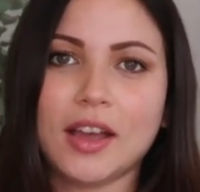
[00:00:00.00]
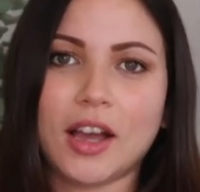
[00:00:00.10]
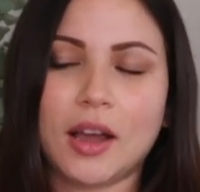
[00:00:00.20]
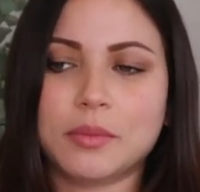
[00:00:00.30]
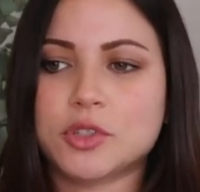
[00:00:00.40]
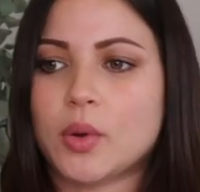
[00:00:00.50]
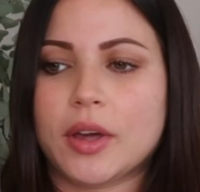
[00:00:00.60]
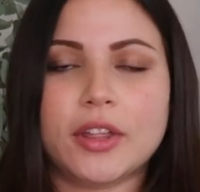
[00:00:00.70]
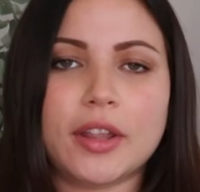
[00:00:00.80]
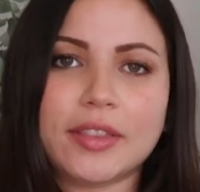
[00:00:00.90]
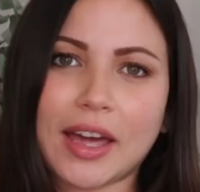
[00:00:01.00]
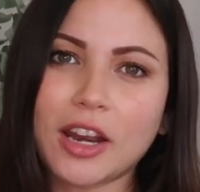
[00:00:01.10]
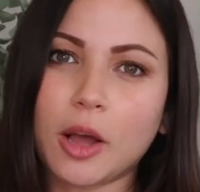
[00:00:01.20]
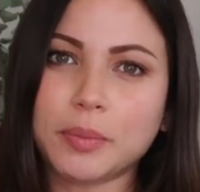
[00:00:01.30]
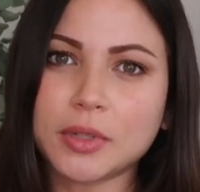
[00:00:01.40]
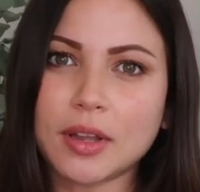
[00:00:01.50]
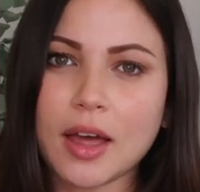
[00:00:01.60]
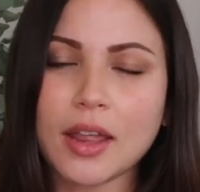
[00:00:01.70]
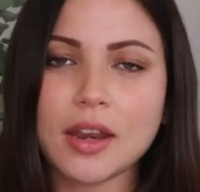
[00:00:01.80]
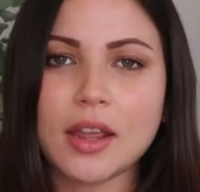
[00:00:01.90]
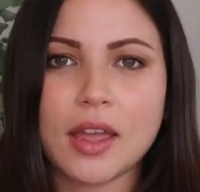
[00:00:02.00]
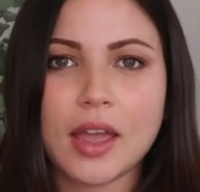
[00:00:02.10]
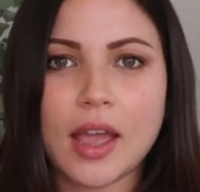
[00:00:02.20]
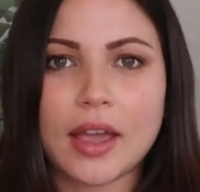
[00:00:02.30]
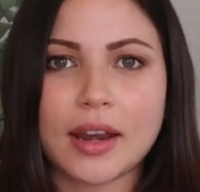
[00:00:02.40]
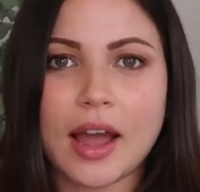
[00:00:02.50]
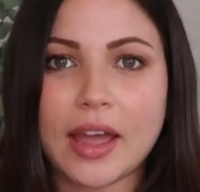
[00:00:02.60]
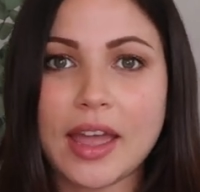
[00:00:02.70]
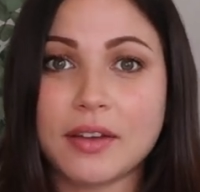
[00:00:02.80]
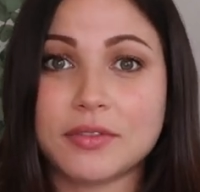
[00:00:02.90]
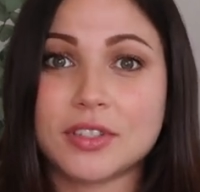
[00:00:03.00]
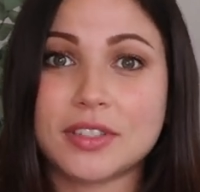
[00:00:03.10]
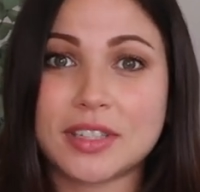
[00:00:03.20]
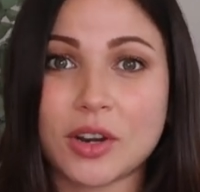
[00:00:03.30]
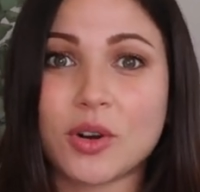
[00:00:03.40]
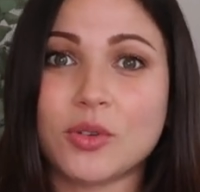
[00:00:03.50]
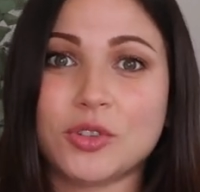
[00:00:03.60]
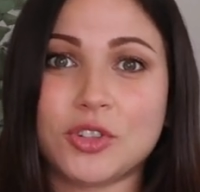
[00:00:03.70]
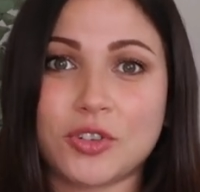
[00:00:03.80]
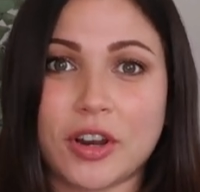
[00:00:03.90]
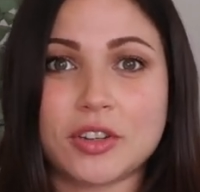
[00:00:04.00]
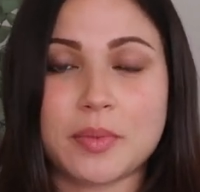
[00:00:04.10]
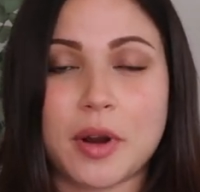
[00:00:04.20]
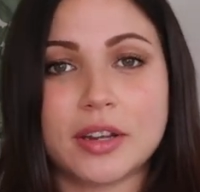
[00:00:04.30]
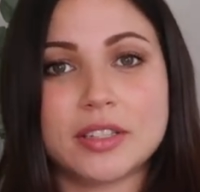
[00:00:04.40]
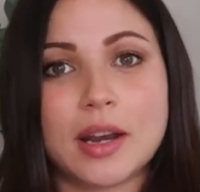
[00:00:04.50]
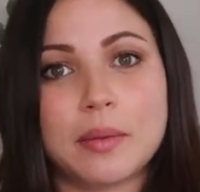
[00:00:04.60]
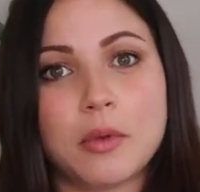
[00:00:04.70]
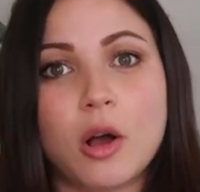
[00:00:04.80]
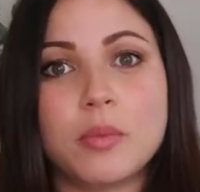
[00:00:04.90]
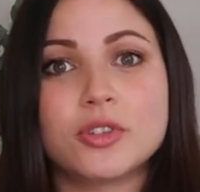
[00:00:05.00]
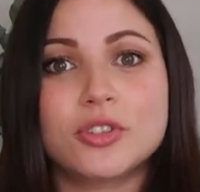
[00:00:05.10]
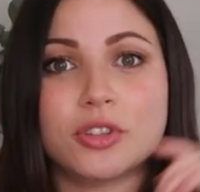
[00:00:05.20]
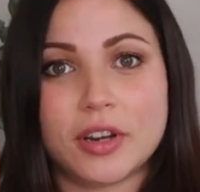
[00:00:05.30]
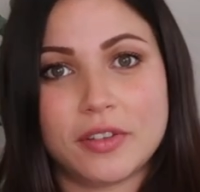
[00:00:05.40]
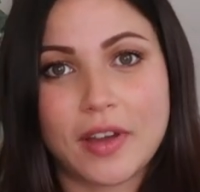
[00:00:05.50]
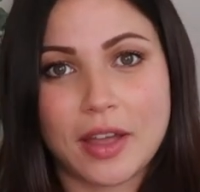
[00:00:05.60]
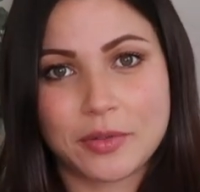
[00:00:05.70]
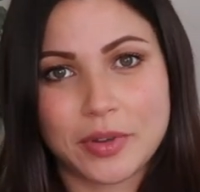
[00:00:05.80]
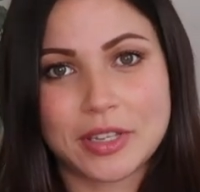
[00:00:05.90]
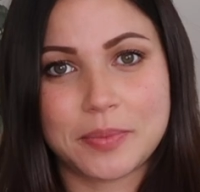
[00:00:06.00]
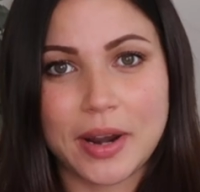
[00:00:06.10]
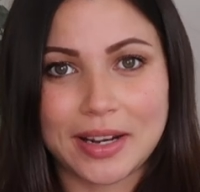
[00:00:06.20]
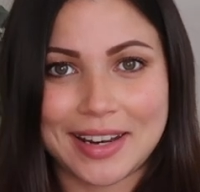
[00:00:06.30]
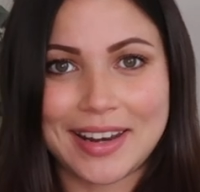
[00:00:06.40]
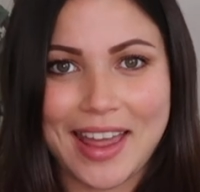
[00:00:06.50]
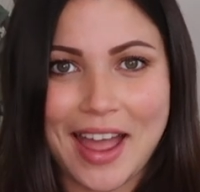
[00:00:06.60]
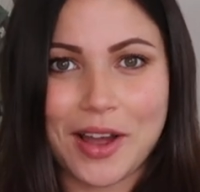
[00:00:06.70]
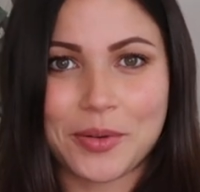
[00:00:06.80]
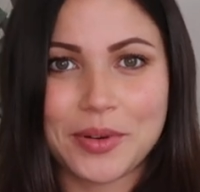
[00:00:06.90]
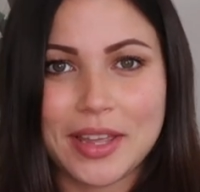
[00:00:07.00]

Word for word: Um, so I thought that helped a lot. And I have zero stretch marks and I'm almost 35 weeks pregnant now.